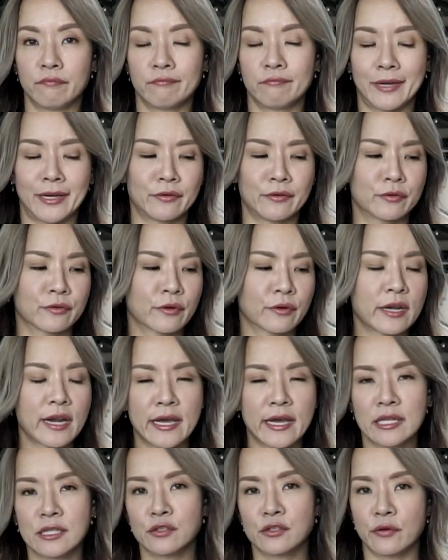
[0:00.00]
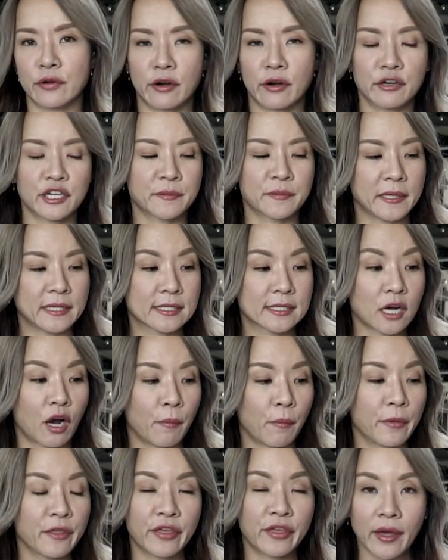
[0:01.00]
I don't know, cleanse or nourish my
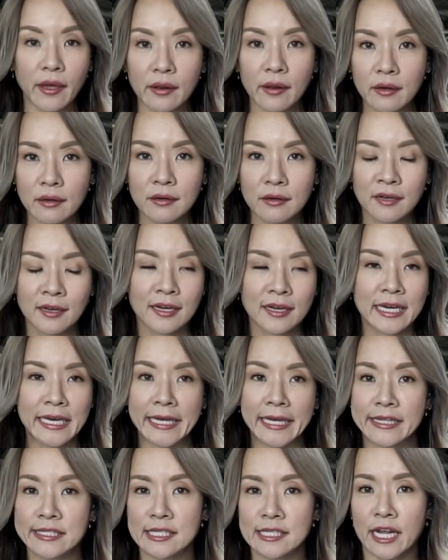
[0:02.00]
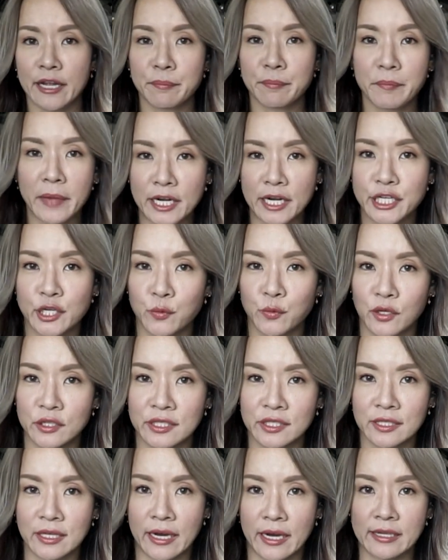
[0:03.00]
scalp. But then it's like magic
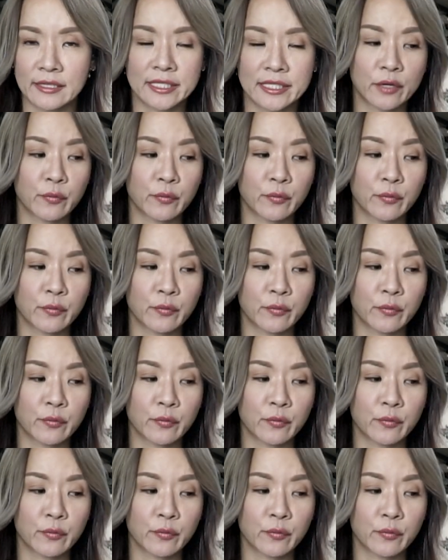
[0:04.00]
water, guys.